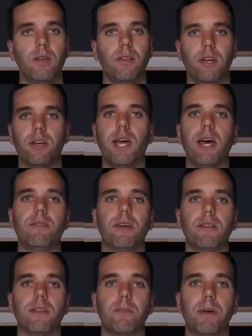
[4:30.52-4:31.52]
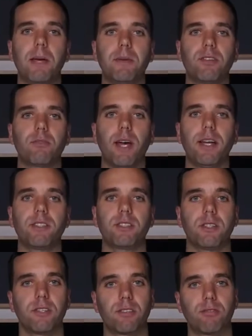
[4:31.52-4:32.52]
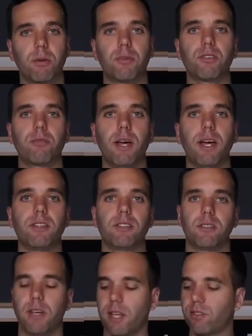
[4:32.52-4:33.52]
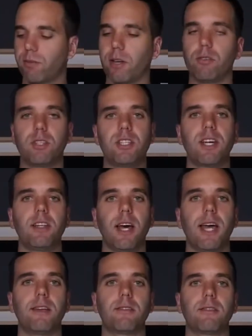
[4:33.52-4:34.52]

There you have it, the baby scratch, the scribble scratch, and Serato DJ Lite.